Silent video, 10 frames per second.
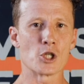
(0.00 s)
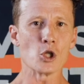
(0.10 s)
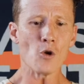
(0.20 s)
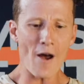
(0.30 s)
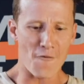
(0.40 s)
Do
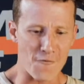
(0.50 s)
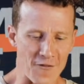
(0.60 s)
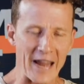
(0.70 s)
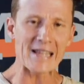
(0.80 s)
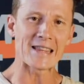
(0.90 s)
you have
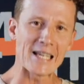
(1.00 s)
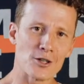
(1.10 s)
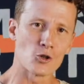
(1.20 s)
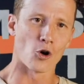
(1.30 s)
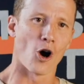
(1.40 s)
faith
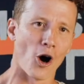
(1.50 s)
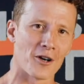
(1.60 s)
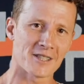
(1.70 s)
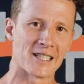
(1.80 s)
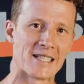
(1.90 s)
in your
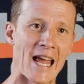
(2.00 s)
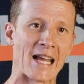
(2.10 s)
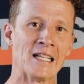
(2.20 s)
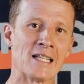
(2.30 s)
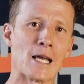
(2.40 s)
heart
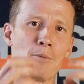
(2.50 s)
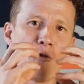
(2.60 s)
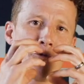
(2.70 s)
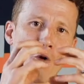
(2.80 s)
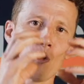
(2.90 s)
today that
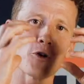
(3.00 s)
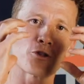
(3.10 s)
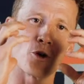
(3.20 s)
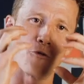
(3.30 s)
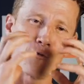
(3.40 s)
before
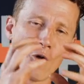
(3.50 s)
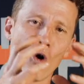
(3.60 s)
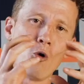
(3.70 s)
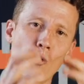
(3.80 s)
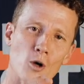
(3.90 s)
the
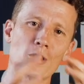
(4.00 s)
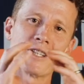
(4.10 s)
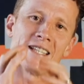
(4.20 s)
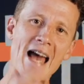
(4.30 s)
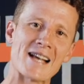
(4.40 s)
full
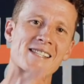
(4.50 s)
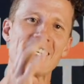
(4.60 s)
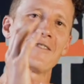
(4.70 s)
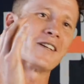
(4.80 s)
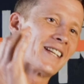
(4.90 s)
word yes
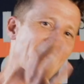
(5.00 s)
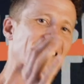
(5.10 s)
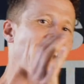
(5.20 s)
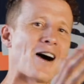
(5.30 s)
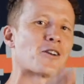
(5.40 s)
even
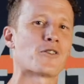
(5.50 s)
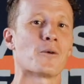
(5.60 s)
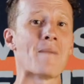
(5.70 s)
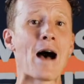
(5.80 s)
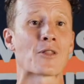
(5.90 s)
gets out of
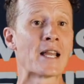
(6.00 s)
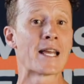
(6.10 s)
your mouth,